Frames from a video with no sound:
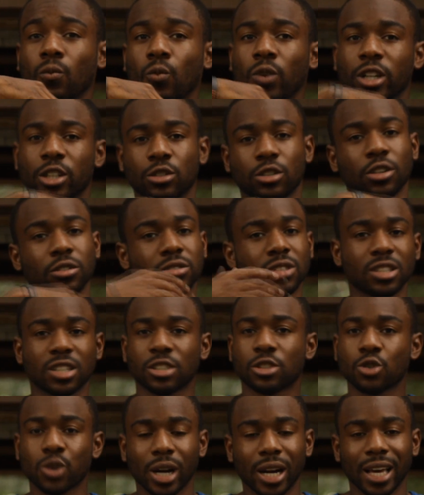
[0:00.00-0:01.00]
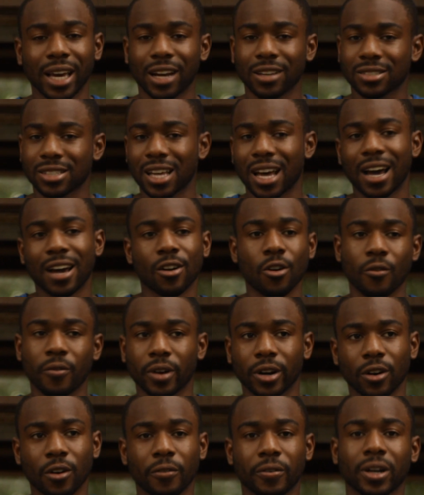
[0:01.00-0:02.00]
we're used to just training outside
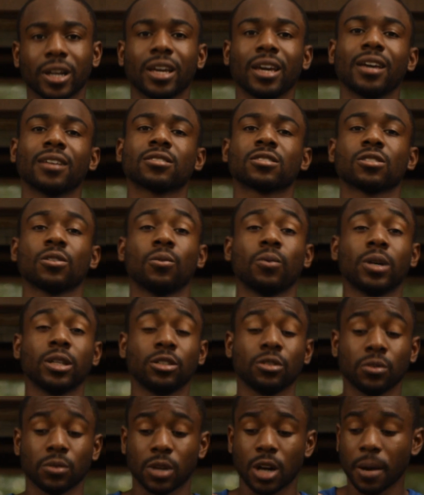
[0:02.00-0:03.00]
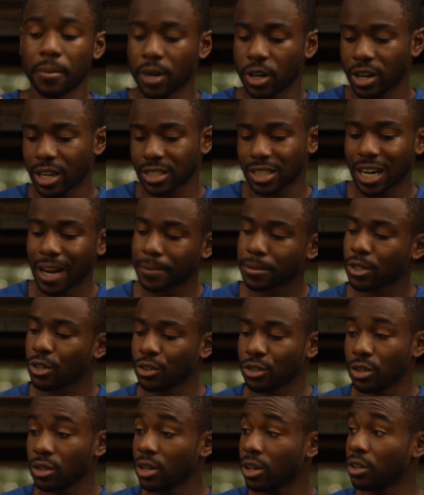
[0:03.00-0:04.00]
over and over again. So when you come across an
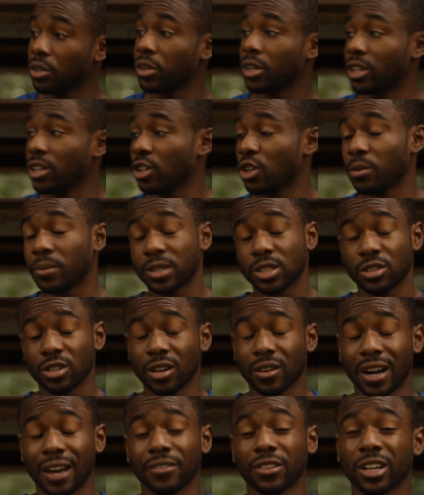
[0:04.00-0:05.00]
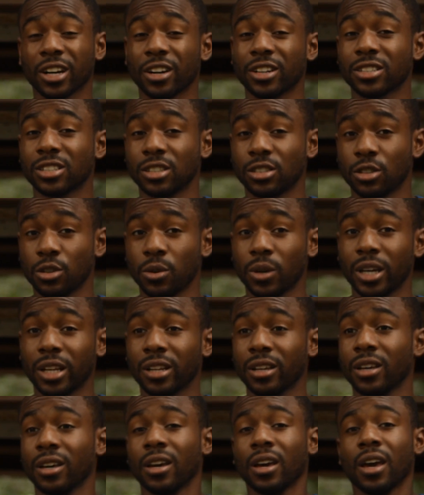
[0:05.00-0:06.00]
obstacle you know you can do, but you don't have the courage to do it,
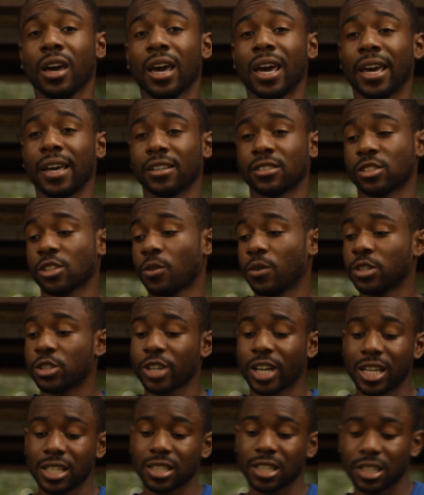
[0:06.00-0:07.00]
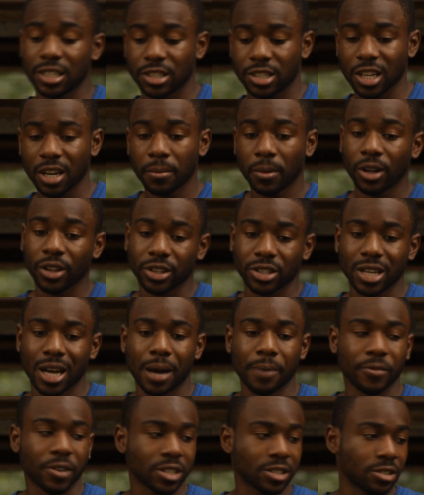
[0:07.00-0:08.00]
and someone trains in the gym all the
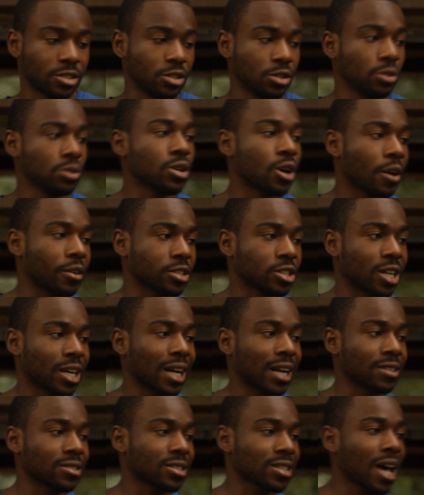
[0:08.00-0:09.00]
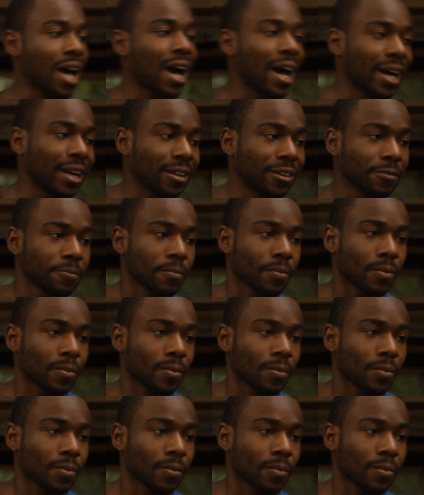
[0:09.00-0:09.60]
time versus you're always training outside,